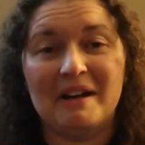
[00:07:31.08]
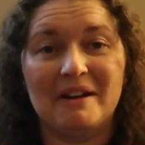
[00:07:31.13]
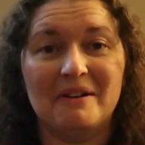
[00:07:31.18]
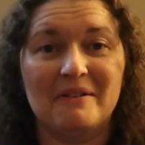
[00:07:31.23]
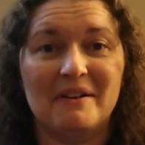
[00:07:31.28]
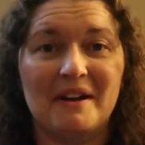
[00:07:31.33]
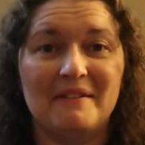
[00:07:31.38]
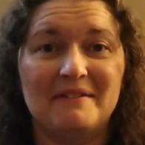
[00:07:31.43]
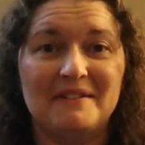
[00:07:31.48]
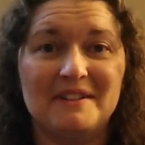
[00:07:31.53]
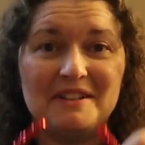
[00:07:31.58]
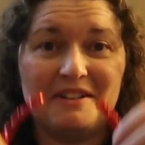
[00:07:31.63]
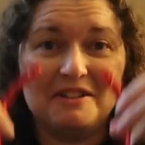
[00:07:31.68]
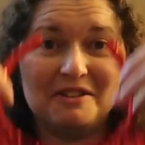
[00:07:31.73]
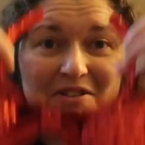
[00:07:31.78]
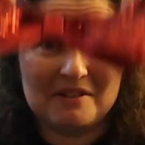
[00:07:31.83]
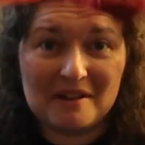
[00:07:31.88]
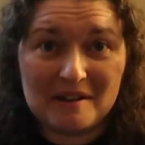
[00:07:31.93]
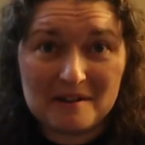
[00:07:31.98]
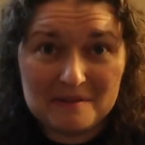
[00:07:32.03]
don't have any
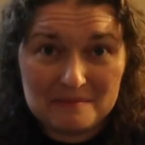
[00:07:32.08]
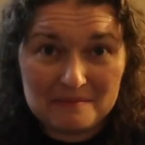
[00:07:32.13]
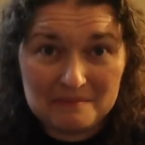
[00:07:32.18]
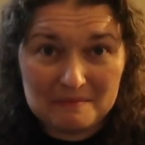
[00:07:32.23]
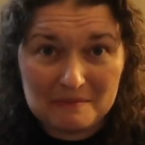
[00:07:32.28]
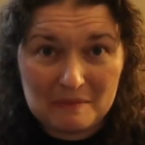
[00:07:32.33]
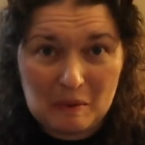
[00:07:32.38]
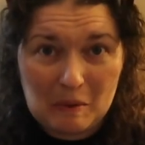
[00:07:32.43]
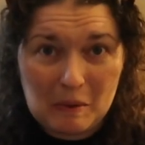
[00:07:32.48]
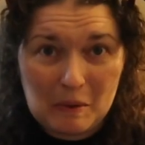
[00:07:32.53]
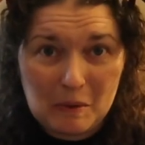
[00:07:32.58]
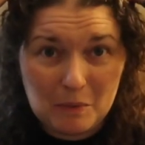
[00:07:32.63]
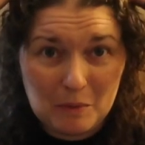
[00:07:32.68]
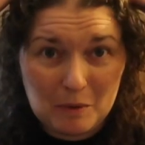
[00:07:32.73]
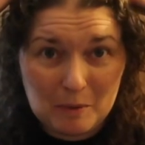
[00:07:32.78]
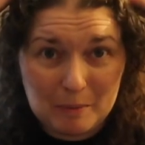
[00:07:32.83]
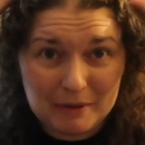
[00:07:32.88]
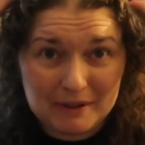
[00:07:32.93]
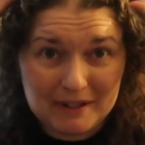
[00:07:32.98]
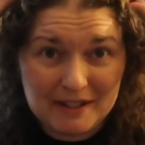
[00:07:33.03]
ears on.
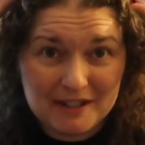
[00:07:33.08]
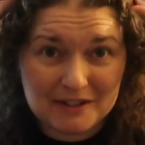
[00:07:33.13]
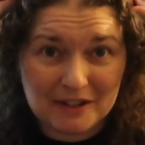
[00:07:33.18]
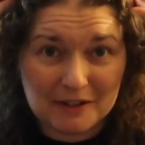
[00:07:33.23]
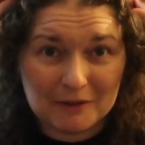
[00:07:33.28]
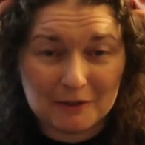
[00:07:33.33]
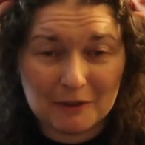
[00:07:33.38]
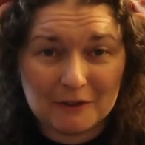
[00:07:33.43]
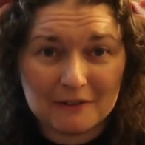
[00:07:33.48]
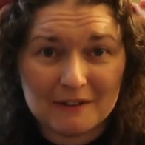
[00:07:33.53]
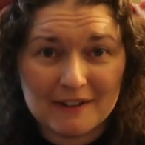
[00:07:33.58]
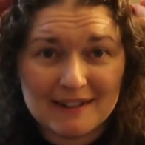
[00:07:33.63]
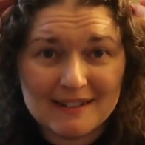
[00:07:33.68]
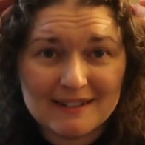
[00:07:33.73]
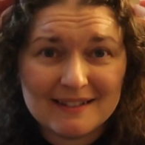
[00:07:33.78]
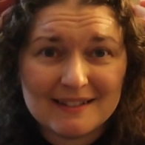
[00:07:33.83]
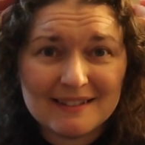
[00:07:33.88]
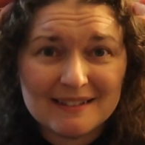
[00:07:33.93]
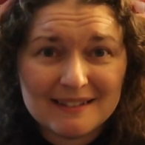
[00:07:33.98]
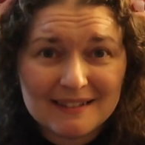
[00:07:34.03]
We'll put these on real
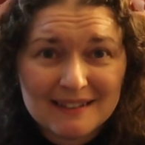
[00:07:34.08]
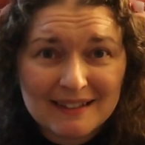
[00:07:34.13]
fast.